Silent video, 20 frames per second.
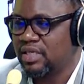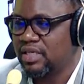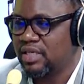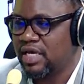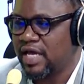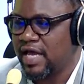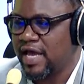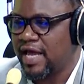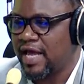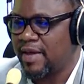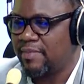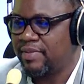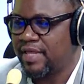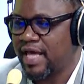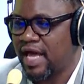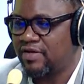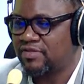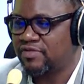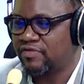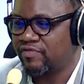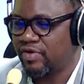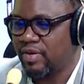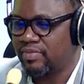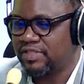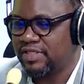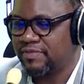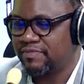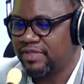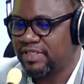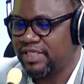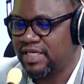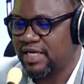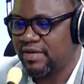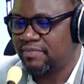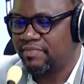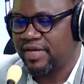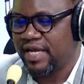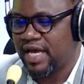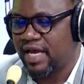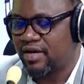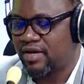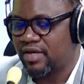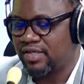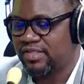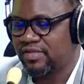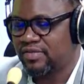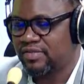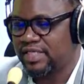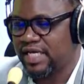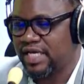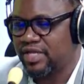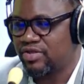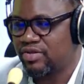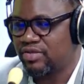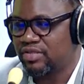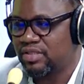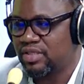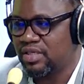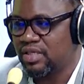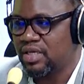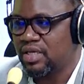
The House of Reps in particular began consultations